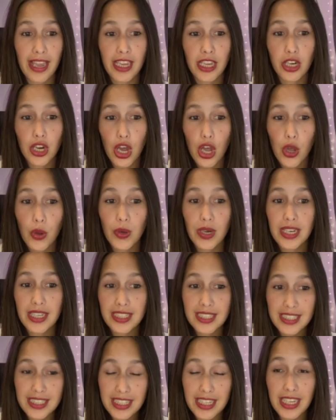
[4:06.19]
I can
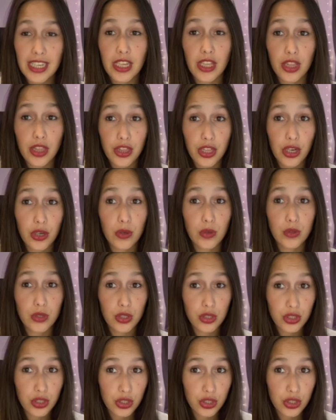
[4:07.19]
only see those